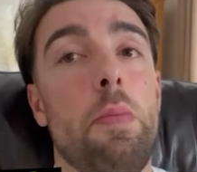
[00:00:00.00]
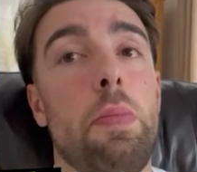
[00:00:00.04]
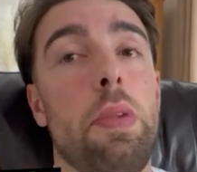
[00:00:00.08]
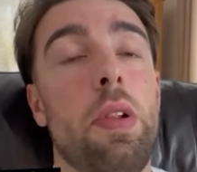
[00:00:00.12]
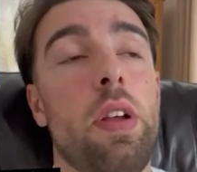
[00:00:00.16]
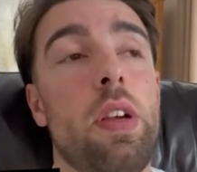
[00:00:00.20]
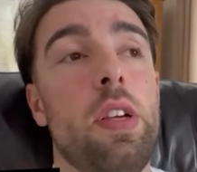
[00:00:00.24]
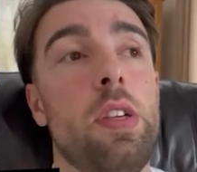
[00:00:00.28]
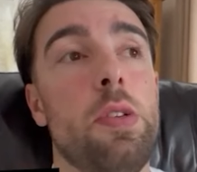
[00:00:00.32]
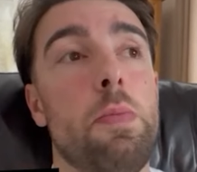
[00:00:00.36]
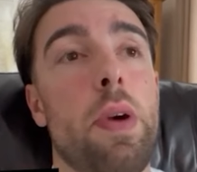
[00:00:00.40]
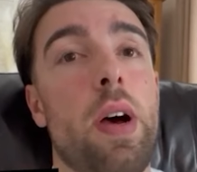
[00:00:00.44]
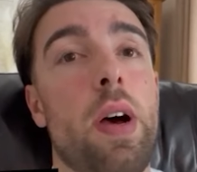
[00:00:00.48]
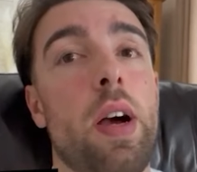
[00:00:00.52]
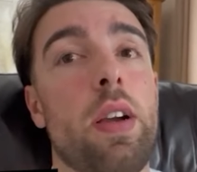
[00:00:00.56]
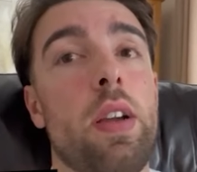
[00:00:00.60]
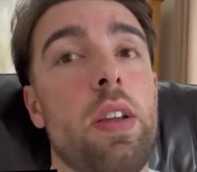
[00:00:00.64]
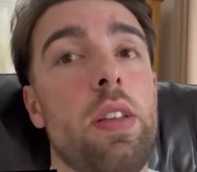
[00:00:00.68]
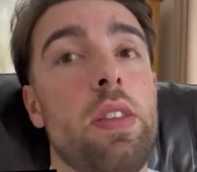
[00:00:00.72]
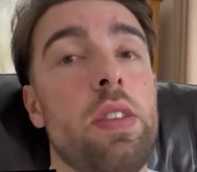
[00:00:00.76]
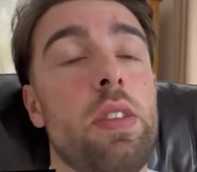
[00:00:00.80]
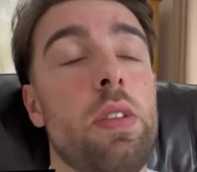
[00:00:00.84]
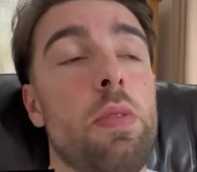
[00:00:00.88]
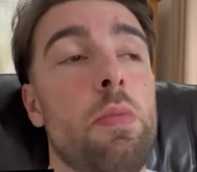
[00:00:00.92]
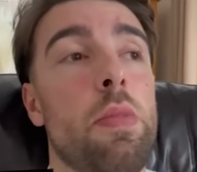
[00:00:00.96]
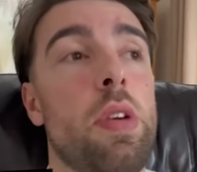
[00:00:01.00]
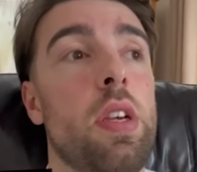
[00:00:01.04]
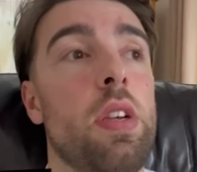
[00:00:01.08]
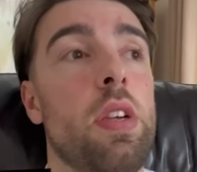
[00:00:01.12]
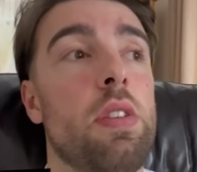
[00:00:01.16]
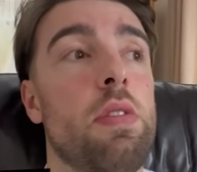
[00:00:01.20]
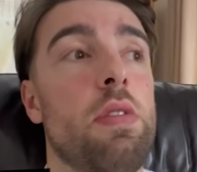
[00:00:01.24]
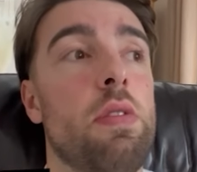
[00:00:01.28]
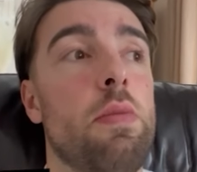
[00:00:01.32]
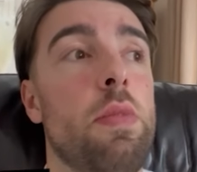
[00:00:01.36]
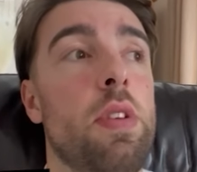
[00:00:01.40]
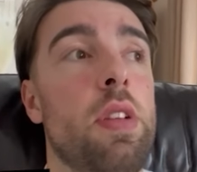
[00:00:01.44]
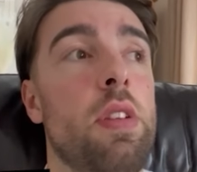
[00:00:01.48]
players back into the mix
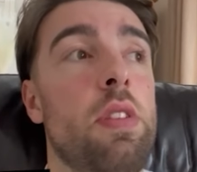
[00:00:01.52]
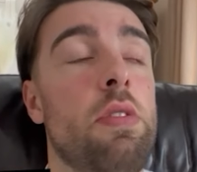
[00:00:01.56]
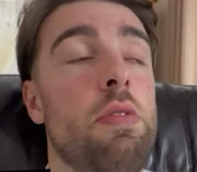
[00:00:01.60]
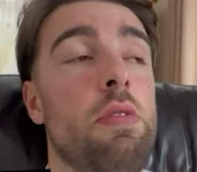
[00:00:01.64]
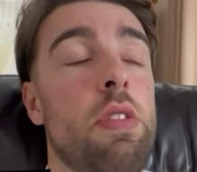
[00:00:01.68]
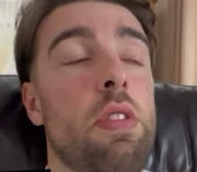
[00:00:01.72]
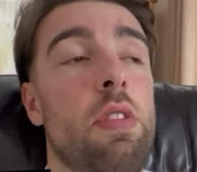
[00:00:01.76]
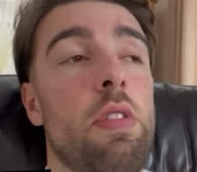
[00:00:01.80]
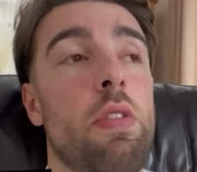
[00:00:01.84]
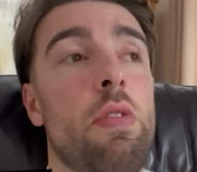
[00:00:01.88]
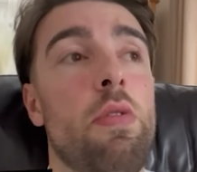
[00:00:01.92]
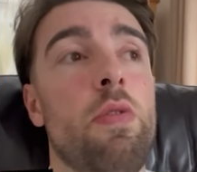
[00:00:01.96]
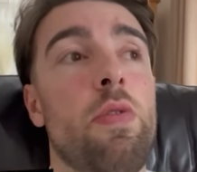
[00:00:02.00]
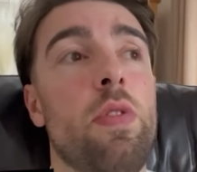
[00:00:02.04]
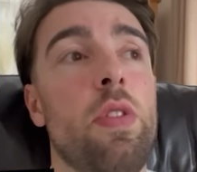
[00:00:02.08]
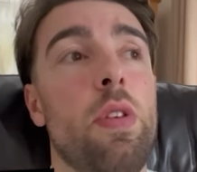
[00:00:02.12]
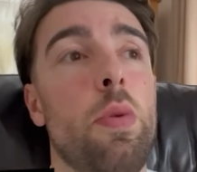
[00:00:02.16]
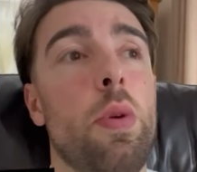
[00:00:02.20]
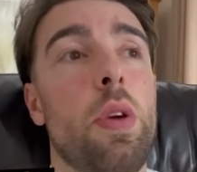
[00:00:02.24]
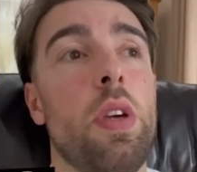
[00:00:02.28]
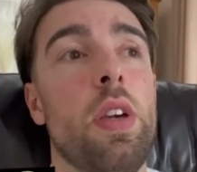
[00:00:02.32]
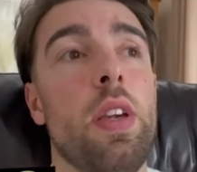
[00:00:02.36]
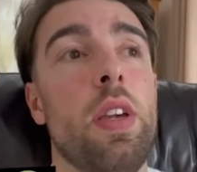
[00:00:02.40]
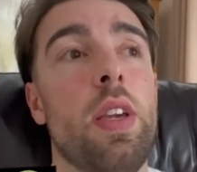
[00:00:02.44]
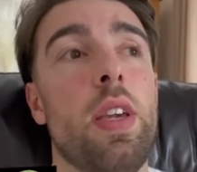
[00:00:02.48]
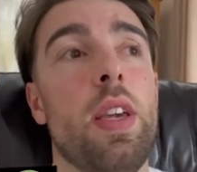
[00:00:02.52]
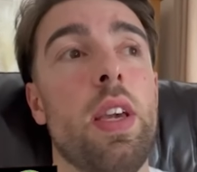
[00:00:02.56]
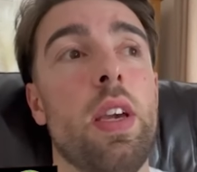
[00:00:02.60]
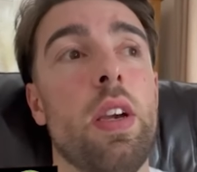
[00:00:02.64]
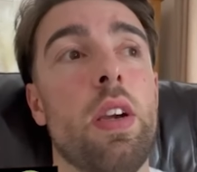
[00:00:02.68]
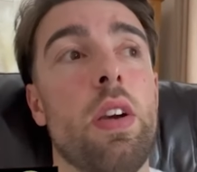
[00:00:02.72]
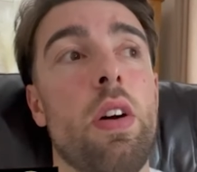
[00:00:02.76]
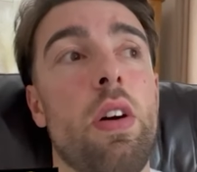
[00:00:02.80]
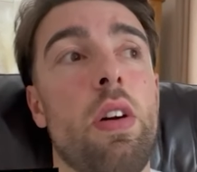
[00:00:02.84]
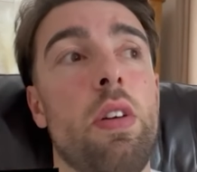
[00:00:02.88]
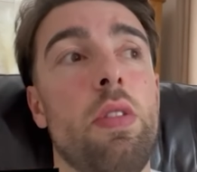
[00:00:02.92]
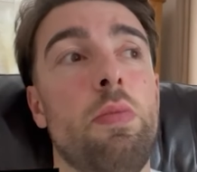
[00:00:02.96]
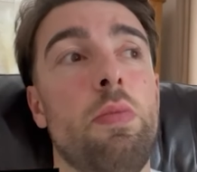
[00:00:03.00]
from injury, and hopefully we can kick
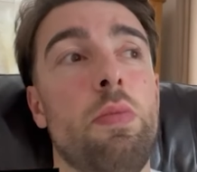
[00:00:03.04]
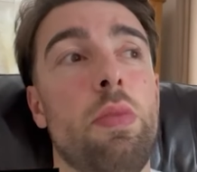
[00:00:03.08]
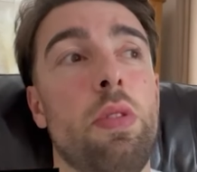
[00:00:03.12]
on.